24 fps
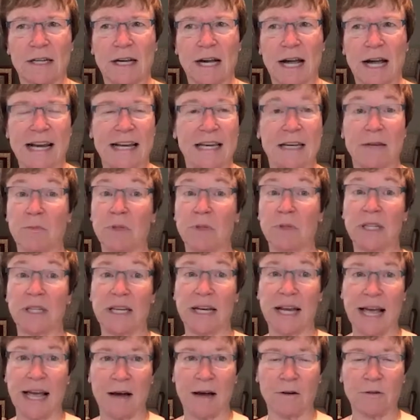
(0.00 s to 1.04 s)
I didn't bleed
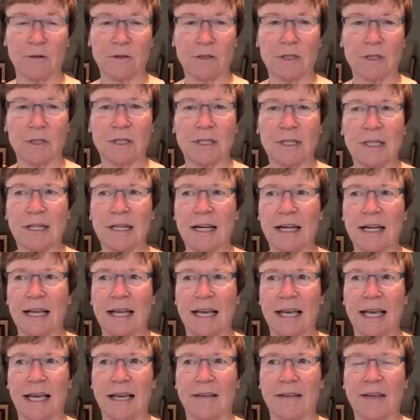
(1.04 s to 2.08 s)
out.
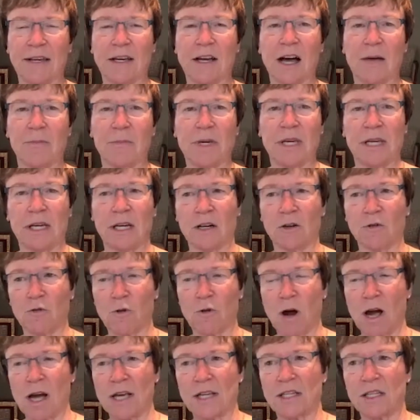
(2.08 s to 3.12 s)
And they got me
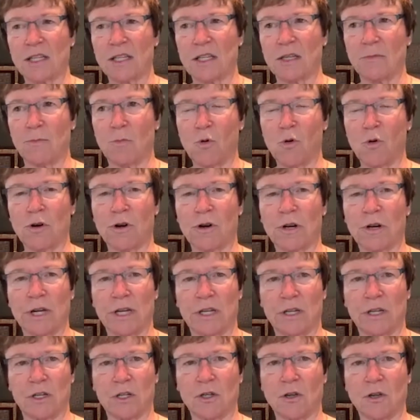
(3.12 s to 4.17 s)
across the border
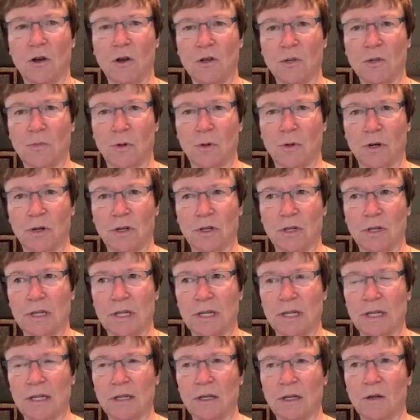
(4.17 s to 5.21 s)
into Salzburg
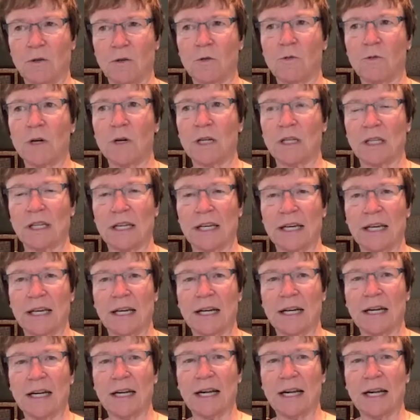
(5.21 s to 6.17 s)
quickly,